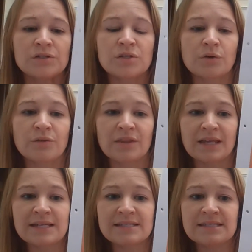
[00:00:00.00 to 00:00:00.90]
So
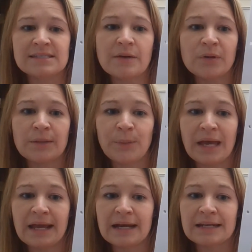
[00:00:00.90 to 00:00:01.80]
this, somebody
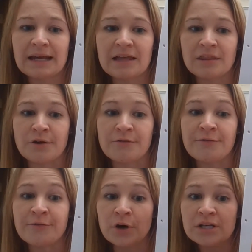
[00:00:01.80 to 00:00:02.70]
painted their
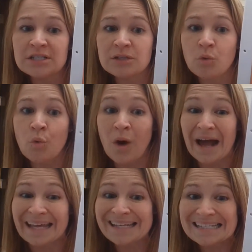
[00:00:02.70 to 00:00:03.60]
foot
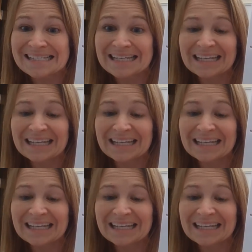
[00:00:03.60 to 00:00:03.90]
white,